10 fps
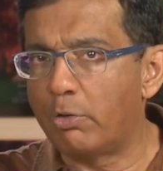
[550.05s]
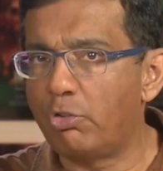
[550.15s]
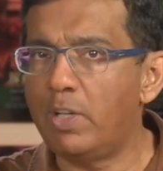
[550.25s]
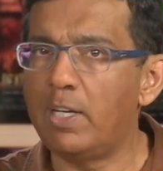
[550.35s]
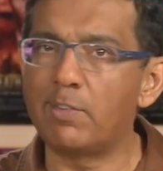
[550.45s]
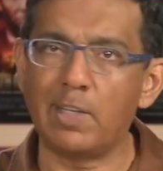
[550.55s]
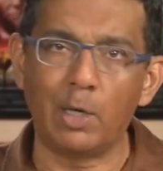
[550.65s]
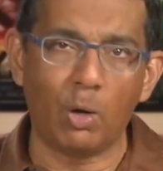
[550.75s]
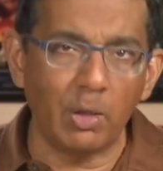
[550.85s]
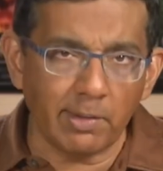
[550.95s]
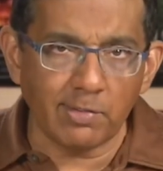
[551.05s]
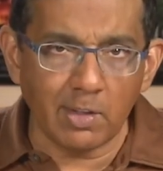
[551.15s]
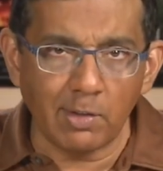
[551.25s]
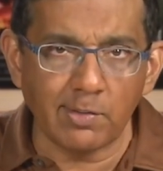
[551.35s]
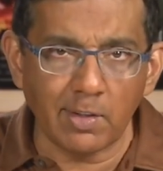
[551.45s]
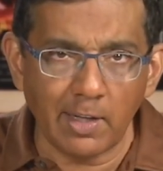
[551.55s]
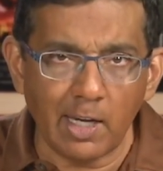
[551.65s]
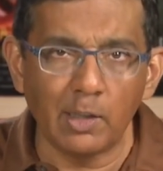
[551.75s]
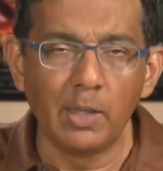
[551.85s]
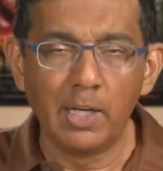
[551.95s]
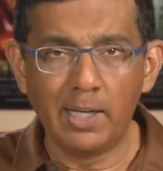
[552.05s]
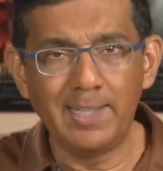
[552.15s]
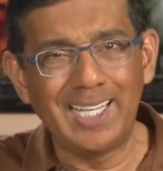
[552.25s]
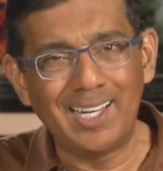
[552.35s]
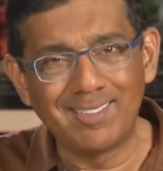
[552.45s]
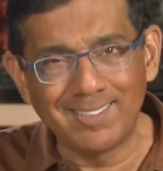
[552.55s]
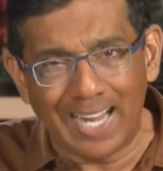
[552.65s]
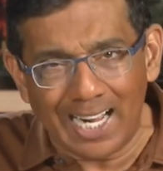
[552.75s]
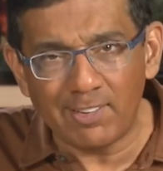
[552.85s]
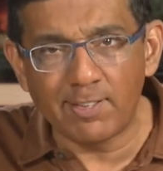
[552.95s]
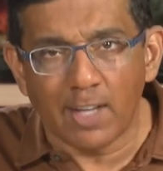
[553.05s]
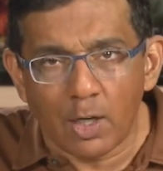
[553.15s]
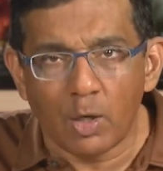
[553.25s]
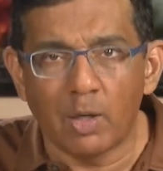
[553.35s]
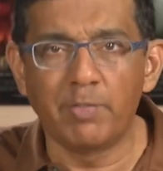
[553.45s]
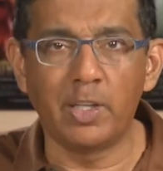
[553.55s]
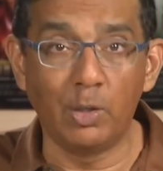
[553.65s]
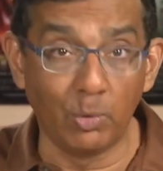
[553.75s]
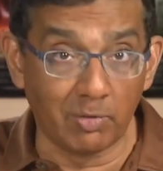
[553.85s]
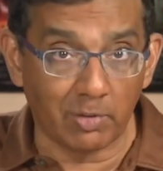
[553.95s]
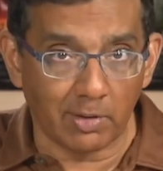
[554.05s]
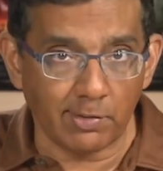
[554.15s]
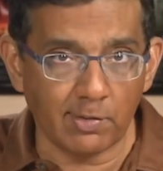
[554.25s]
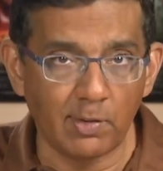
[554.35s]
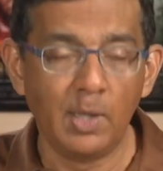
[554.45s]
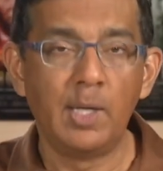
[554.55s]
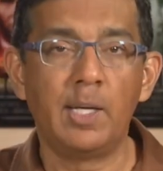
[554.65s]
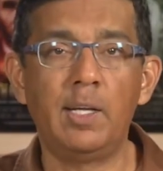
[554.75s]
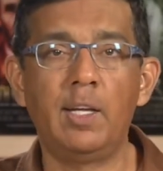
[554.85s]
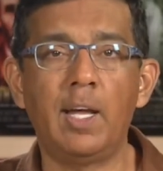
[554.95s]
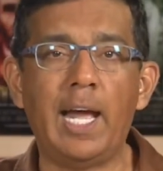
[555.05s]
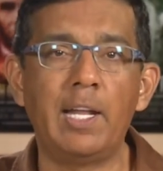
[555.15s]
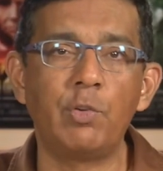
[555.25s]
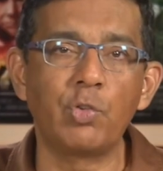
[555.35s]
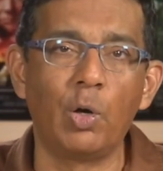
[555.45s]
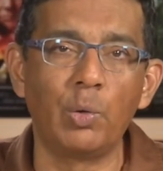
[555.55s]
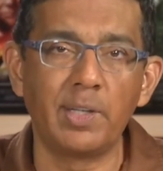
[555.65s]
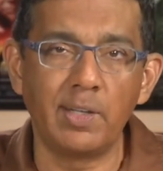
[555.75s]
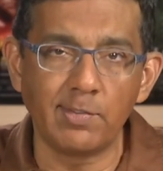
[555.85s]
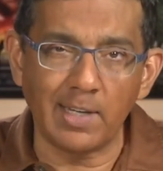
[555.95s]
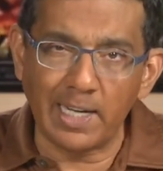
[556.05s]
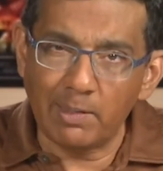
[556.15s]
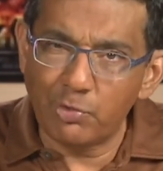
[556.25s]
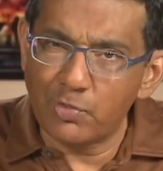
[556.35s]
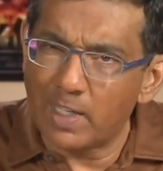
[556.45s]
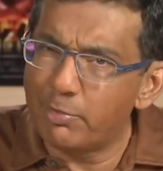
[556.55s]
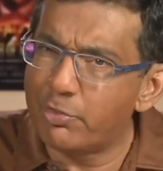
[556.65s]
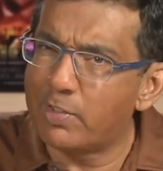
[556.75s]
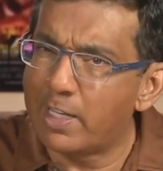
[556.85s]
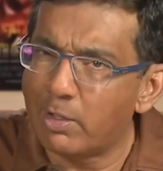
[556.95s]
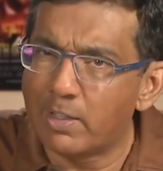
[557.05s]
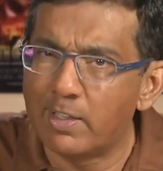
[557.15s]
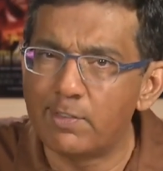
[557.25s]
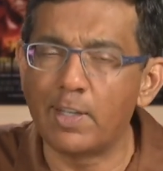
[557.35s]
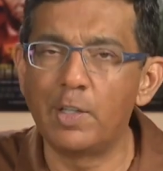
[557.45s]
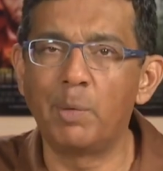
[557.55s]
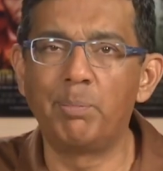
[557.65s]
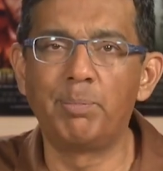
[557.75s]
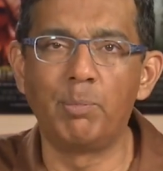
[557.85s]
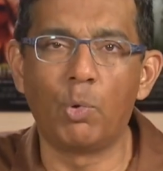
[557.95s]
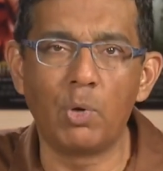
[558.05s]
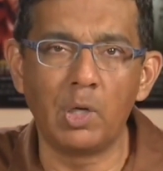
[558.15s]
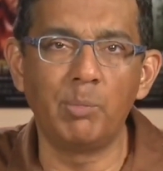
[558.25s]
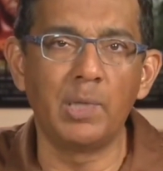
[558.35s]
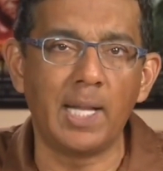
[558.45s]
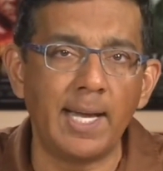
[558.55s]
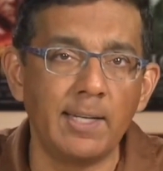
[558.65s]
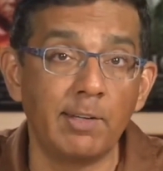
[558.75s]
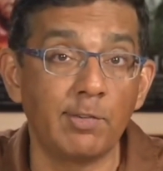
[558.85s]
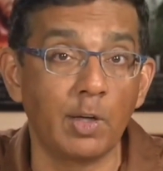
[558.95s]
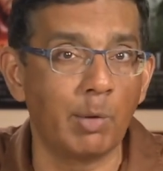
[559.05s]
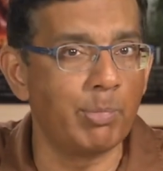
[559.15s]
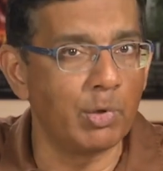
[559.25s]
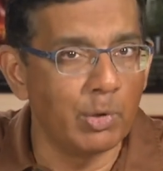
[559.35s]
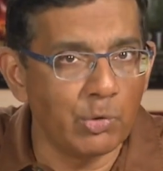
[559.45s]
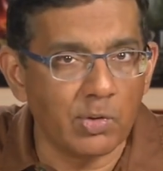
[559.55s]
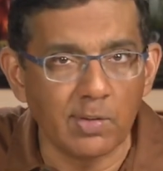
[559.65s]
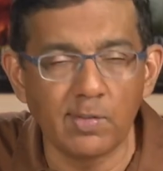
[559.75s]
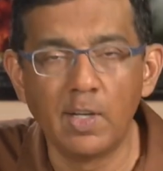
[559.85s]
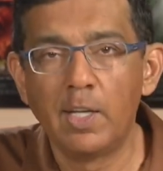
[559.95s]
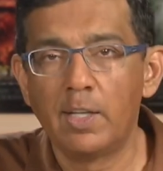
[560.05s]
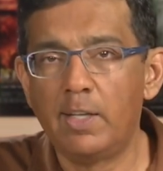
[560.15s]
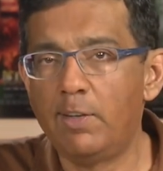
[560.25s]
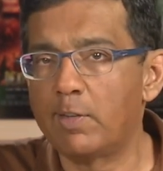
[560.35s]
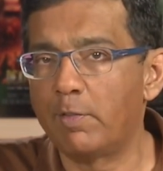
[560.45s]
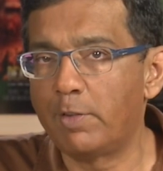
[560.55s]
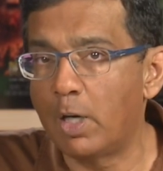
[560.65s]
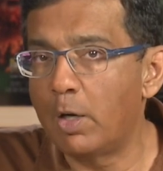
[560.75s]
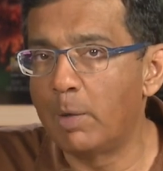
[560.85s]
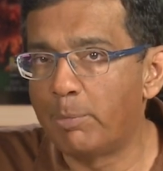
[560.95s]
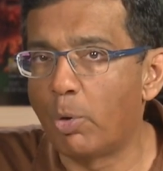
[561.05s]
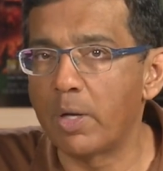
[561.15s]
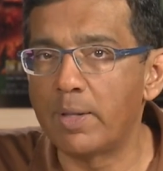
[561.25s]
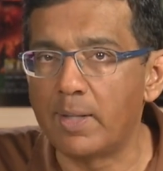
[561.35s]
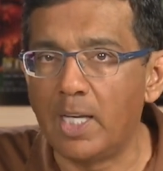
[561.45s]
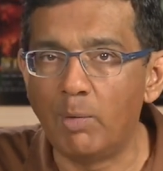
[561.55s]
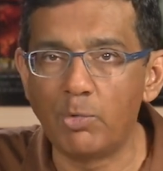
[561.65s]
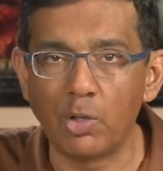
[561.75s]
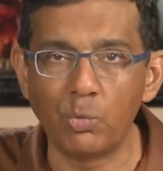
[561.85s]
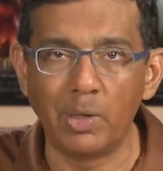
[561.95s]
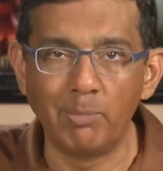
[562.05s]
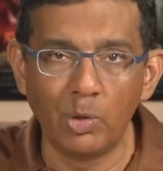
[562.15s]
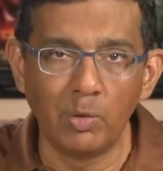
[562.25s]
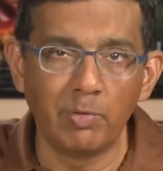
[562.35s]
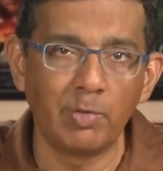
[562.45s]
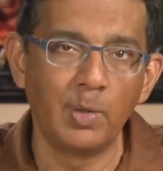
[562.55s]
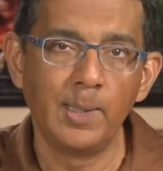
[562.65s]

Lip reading: She is like all the sinners in hell in the exact center of the universe. And so this kind of self-centeredness and the moral blindness that it produces, these are very important themes as we move